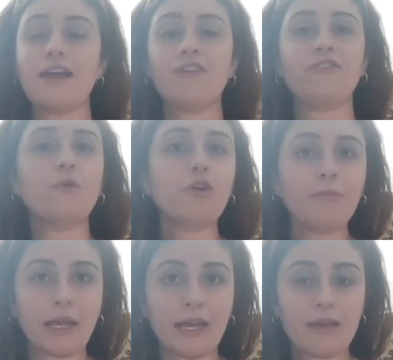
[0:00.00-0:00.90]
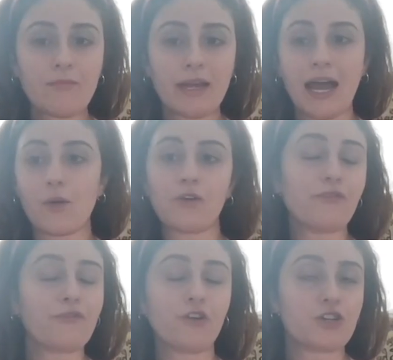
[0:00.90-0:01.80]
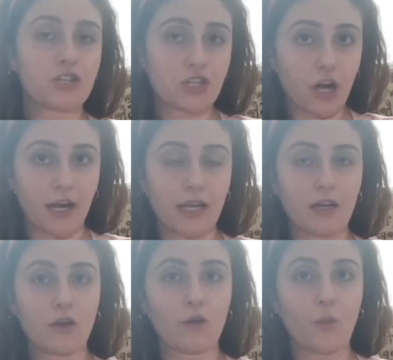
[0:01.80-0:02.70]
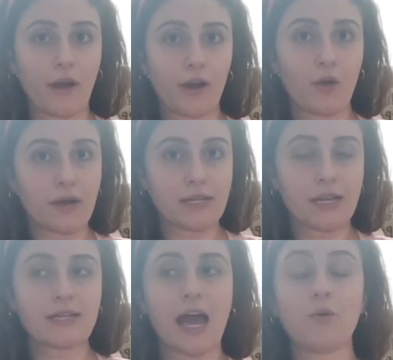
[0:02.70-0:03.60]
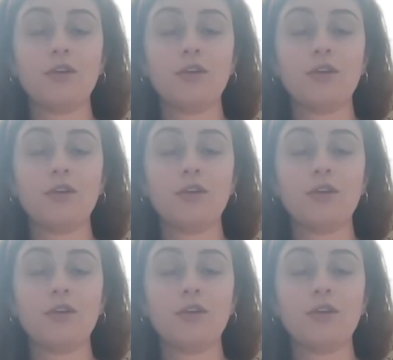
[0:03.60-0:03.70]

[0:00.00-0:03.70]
If it were me and I were first starting wearing corsets, I would